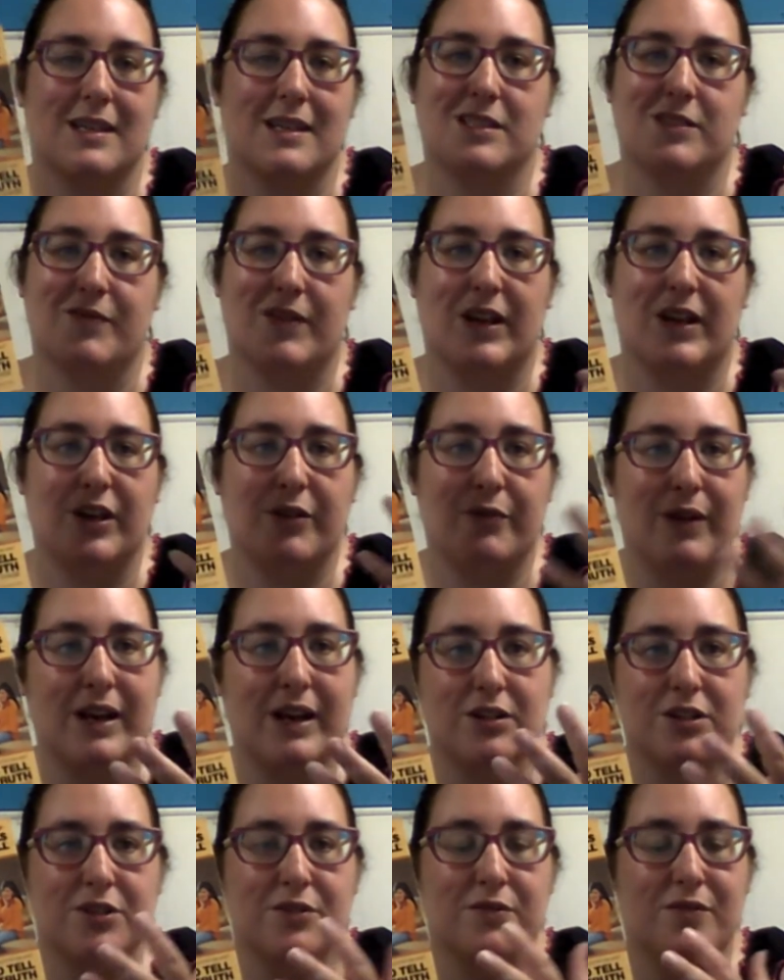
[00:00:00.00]
It's very
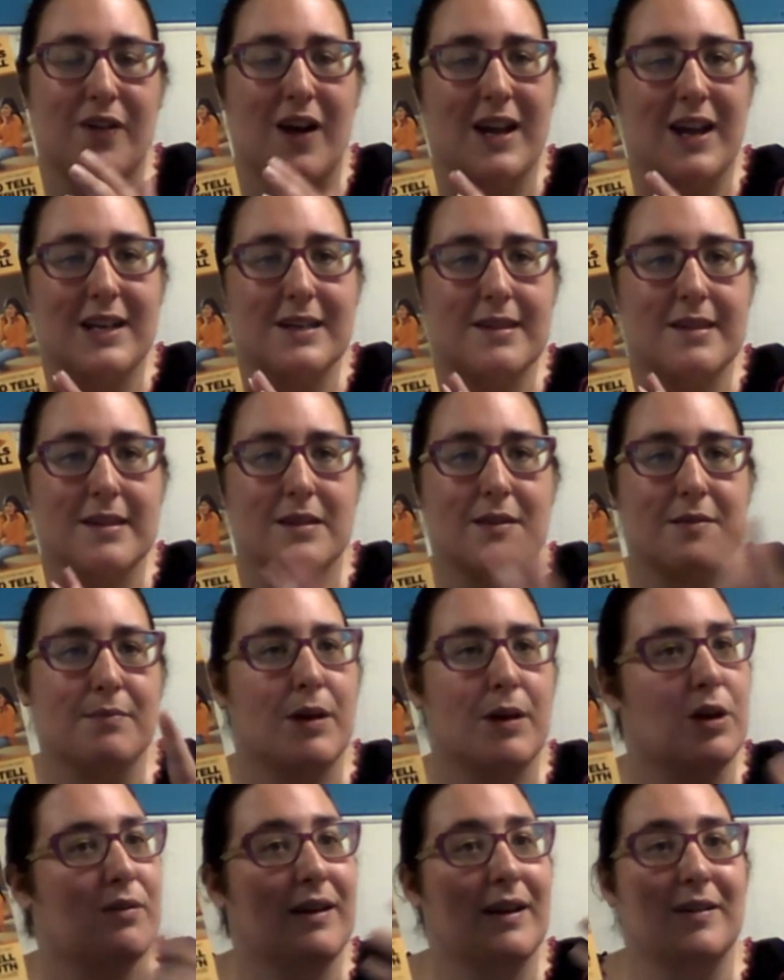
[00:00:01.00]
rare to find
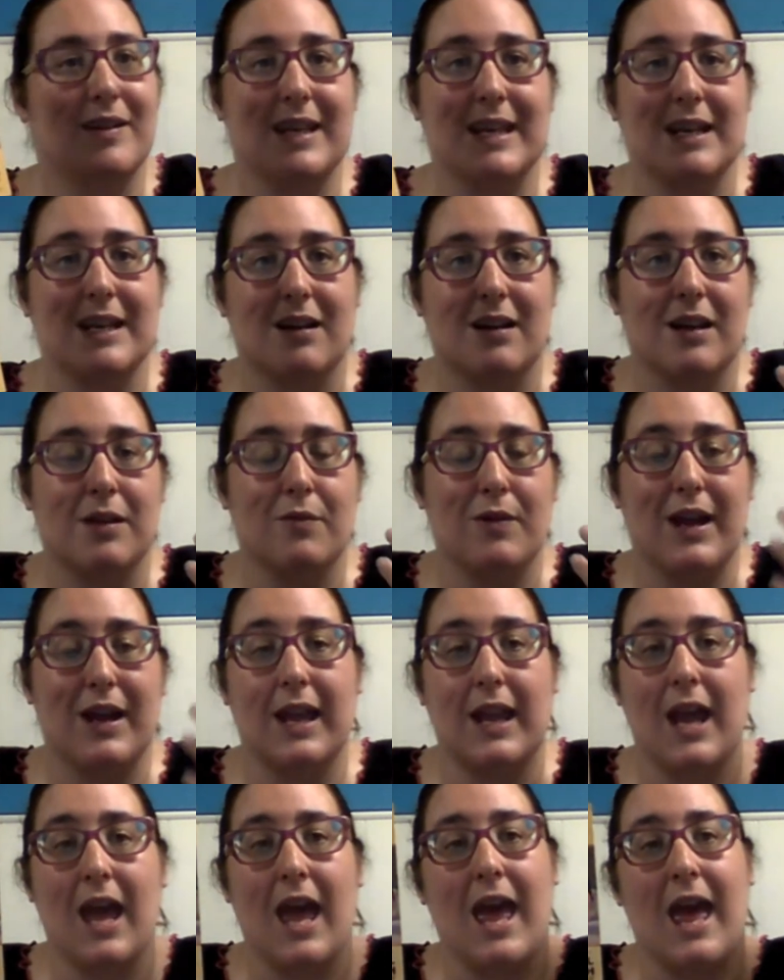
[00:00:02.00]
them around here
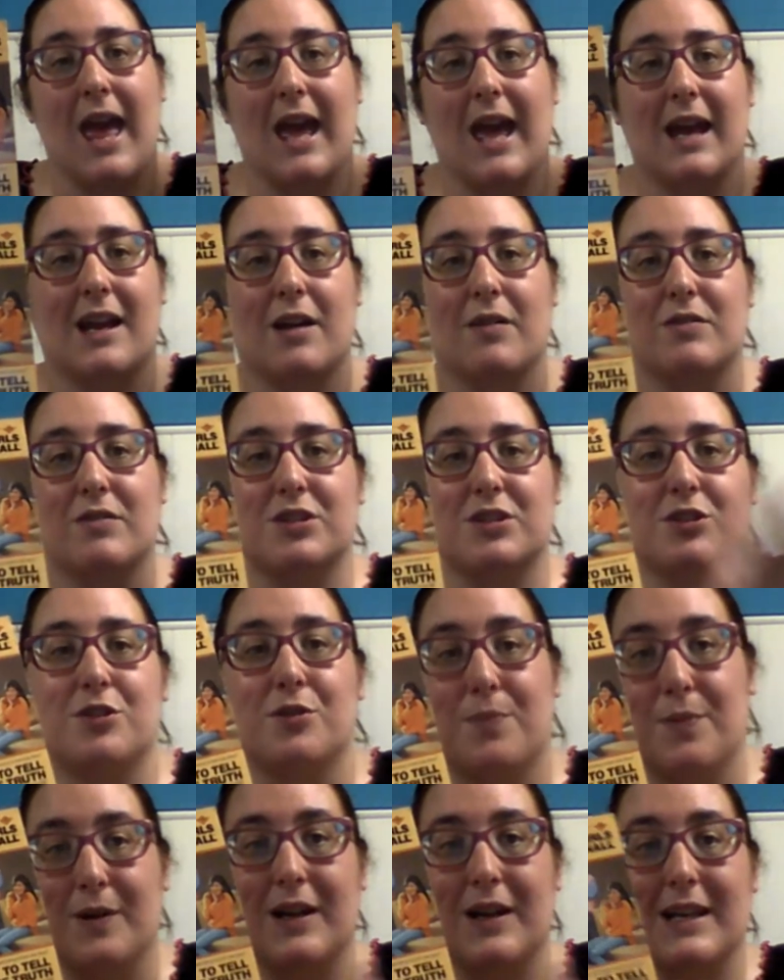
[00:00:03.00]
anyway, and I was
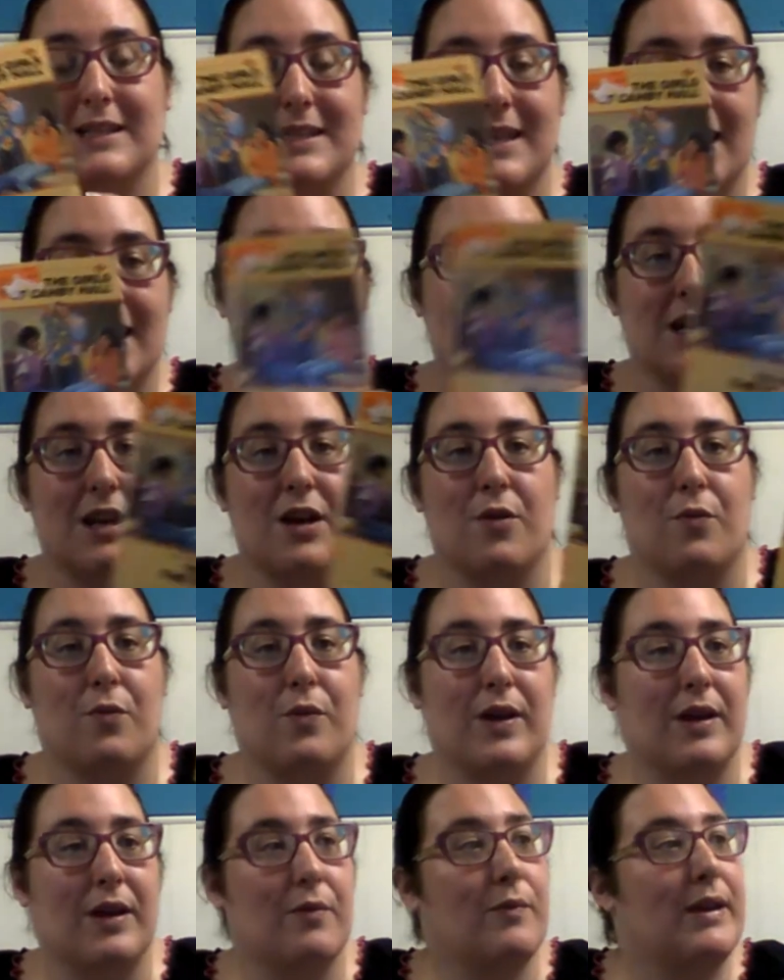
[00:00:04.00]
super excited
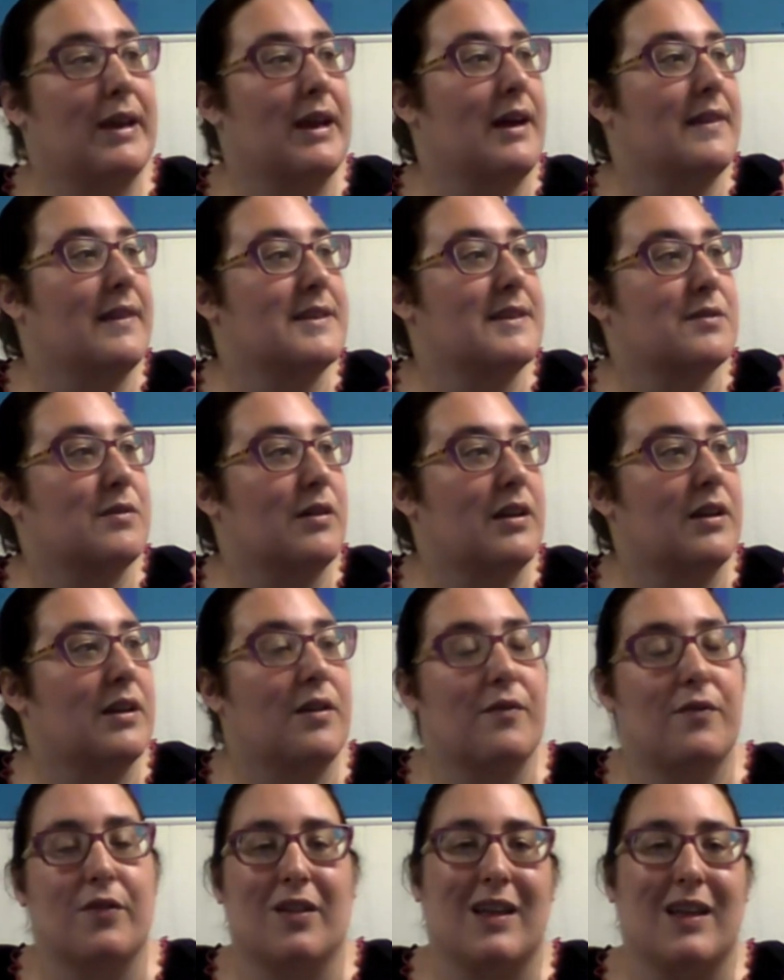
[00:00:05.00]
when we got this
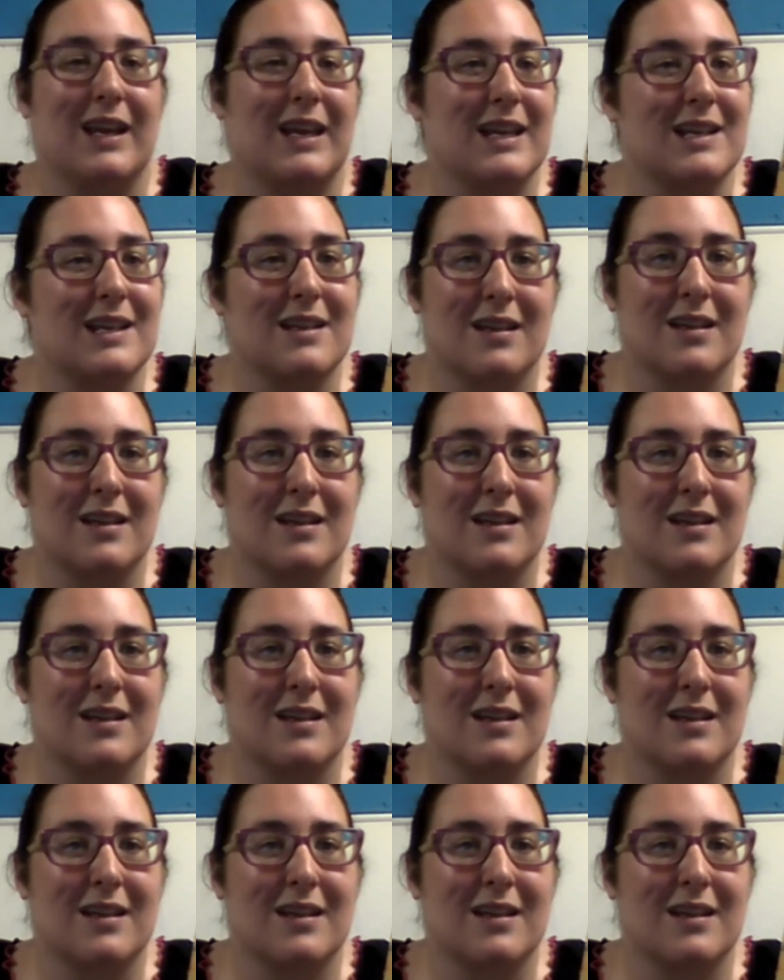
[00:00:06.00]
one for like